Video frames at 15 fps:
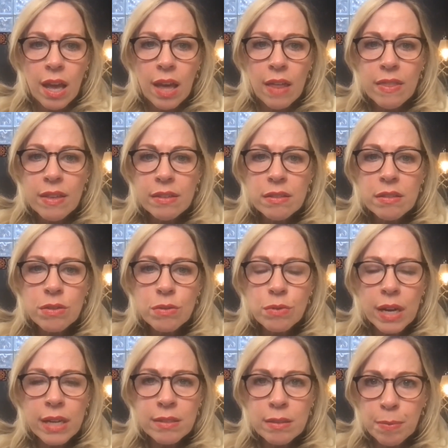And this is a
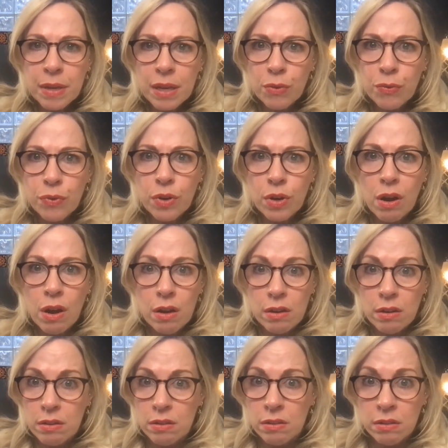recipe for
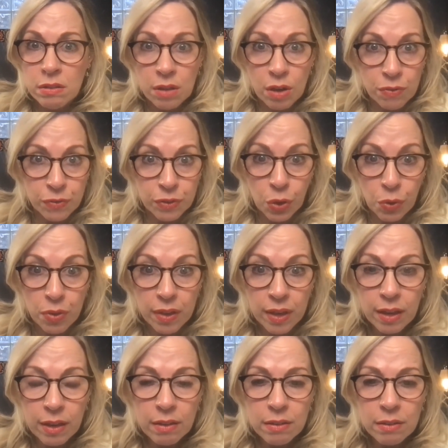
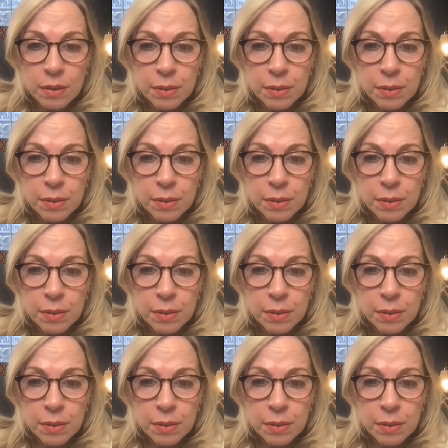self-loathing,